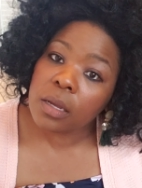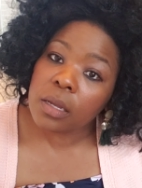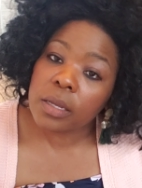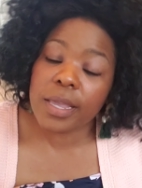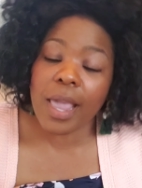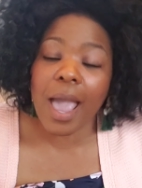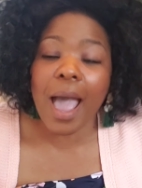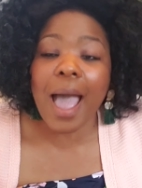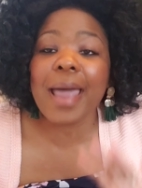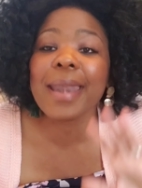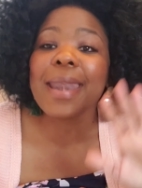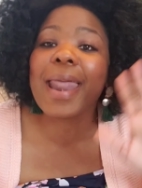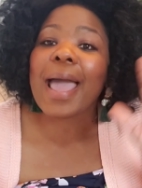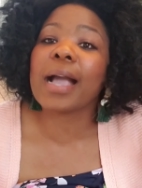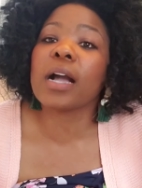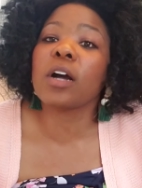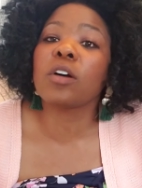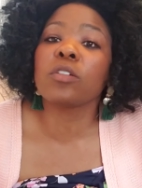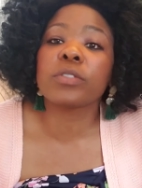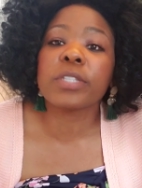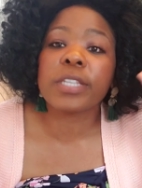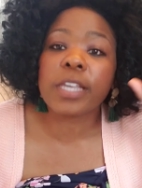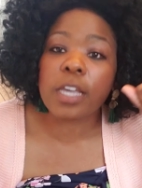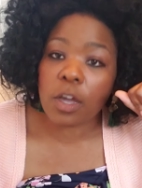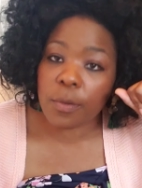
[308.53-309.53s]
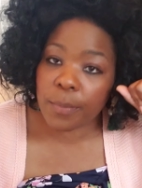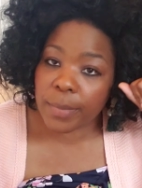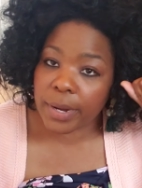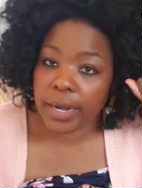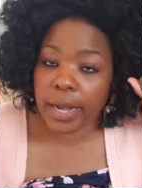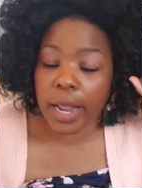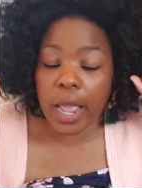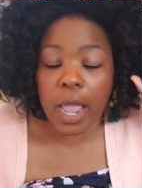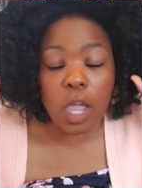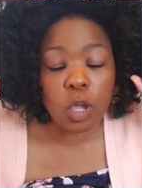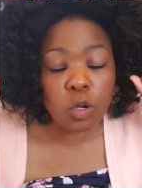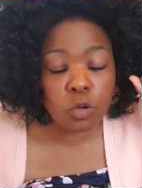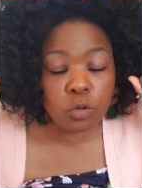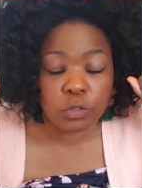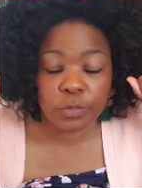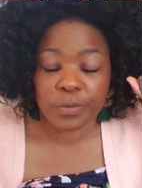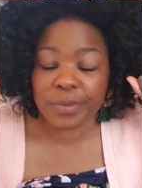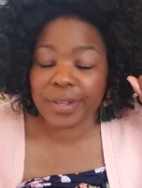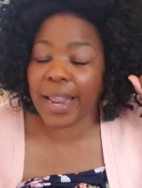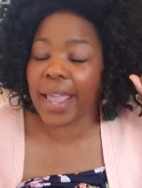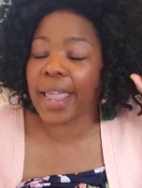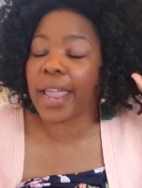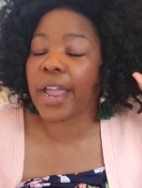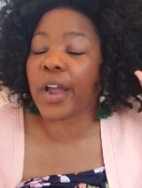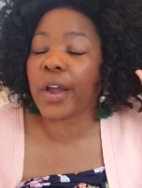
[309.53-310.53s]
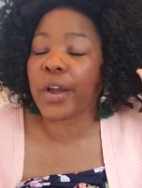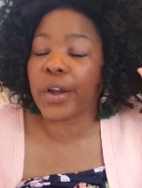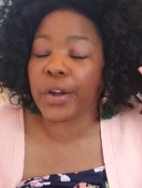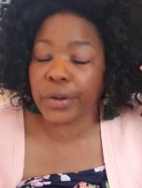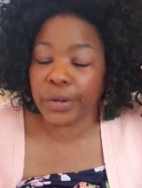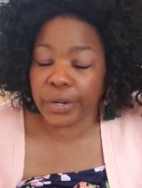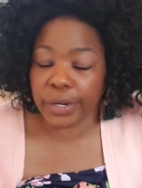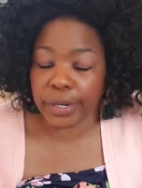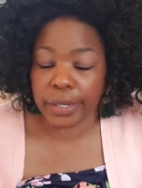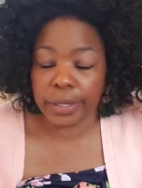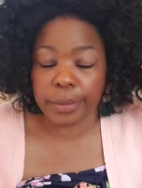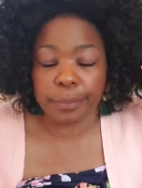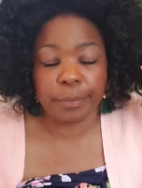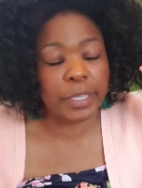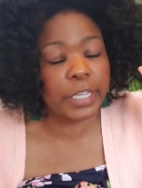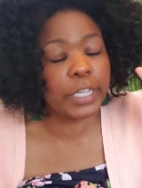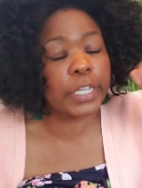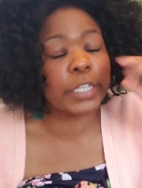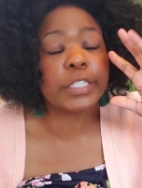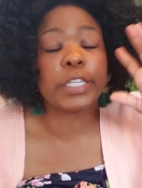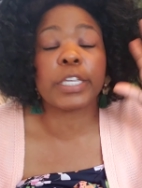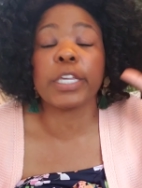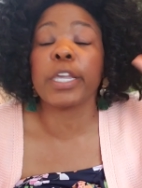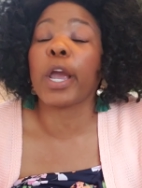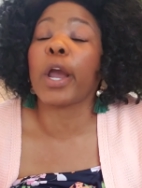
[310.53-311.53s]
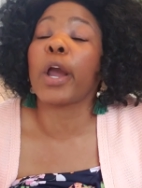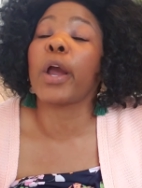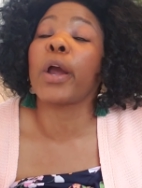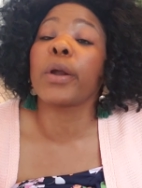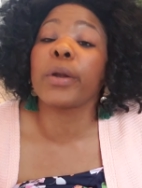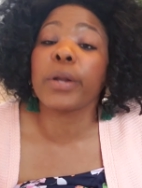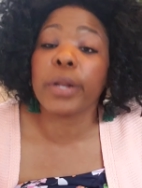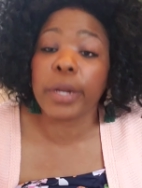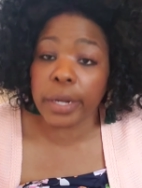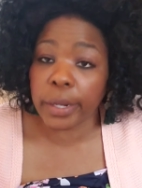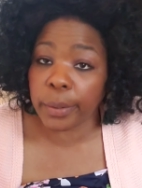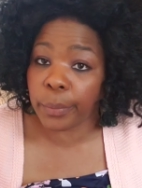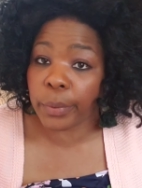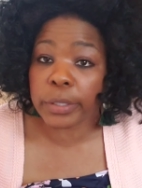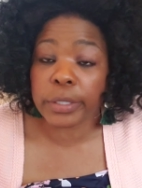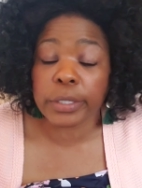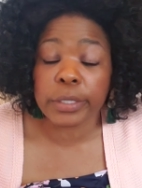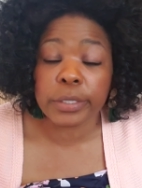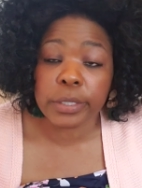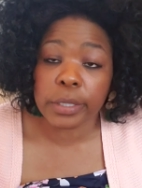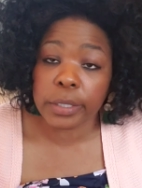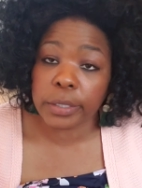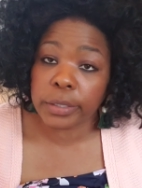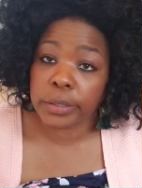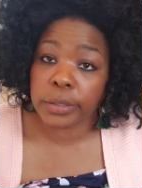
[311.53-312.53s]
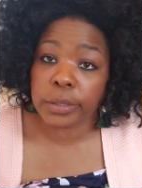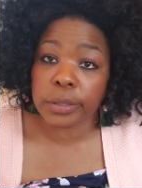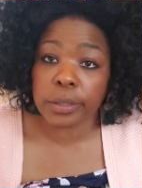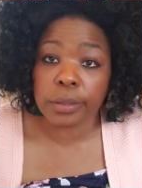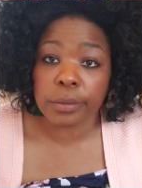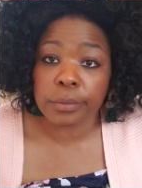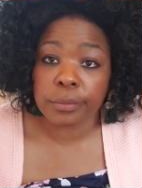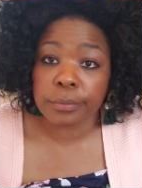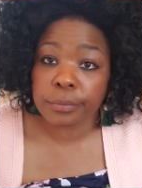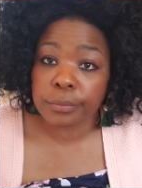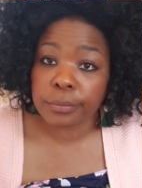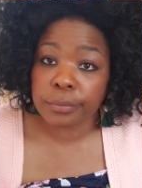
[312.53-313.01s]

Y'all not gonna tell me that Usman ain't earned it, because he earning it with this Lisa.